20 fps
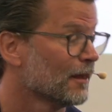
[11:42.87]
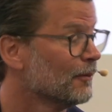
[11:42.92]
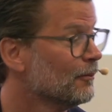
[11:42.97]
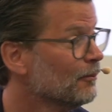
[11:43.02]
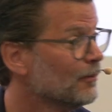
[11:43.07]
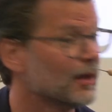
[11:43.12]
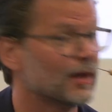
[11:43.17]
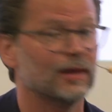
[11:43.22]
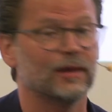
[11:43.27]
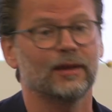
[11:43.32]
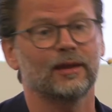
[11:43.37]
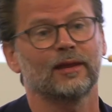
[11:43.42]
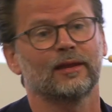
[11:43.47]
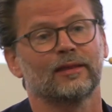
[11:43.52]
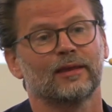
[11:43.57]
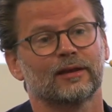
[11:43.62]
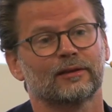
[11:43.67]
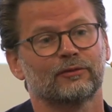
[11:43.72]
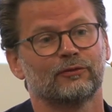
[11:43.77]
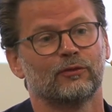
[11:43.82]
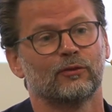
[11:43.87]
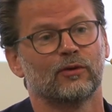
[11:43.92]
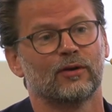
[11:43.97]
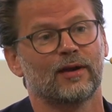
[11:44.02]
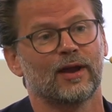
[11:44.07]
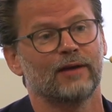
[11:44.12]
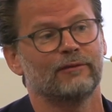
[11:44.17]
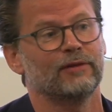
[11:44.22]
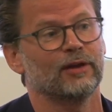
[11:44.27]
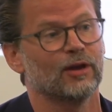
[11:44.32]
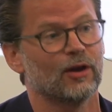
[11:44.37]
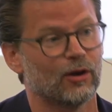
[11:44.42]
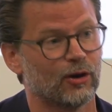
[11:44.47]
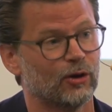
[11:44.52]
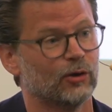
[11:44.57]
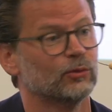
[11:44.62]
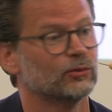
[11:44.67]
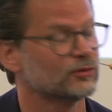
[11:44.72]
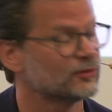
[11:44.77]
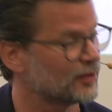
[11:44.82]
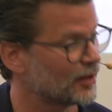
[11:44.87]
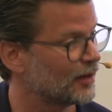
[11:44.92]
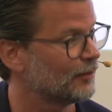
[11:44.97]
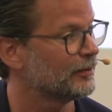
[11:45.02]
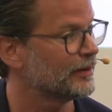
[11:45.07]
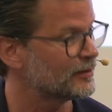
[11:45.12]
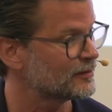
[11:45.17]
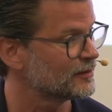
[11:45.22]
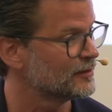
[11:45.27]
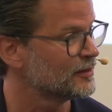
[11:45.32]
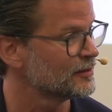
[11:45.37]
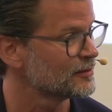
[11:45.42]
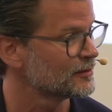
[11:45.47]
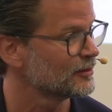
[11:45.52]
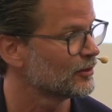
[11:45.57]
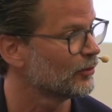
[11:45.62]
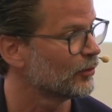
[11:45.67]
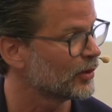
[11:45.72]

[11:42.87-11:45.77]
meaning that for having a wholesale business,